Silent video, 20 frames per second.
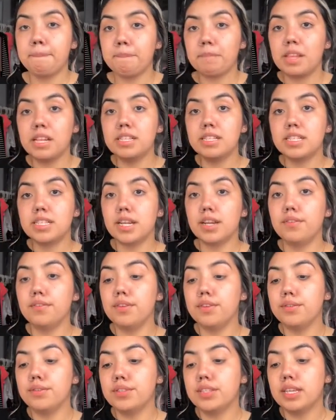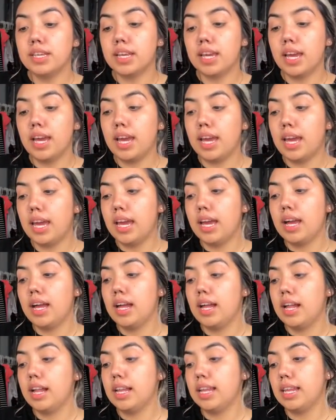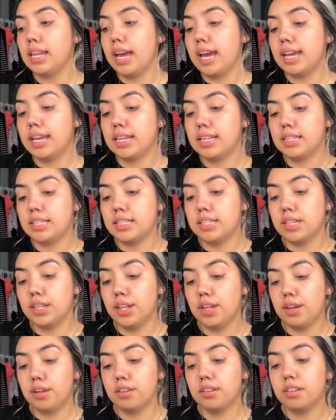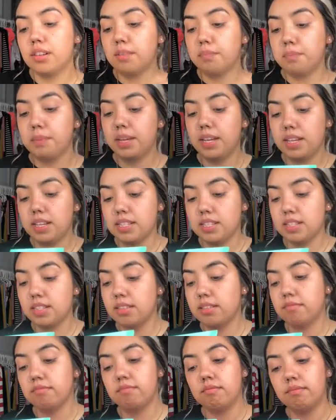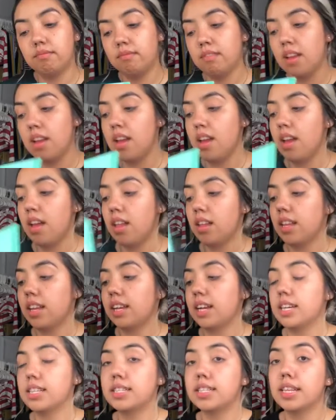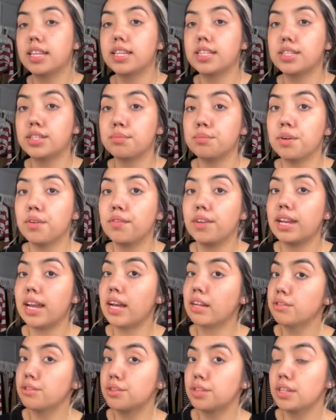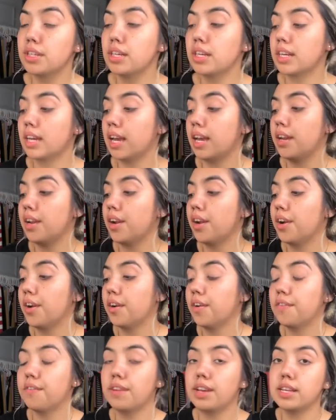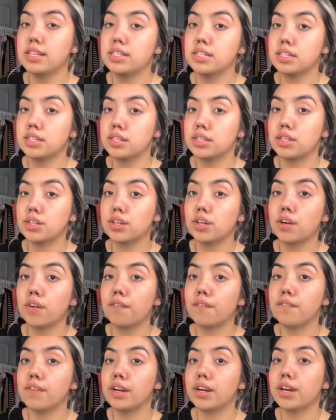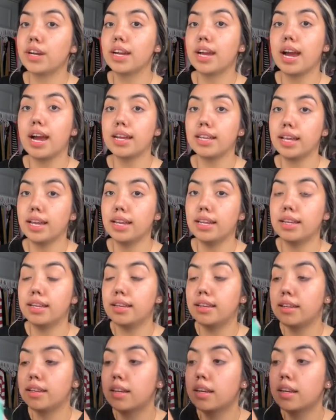instead of using a light concealer, because like I said, this is more of a natural look and her face doesn't look very highlighted.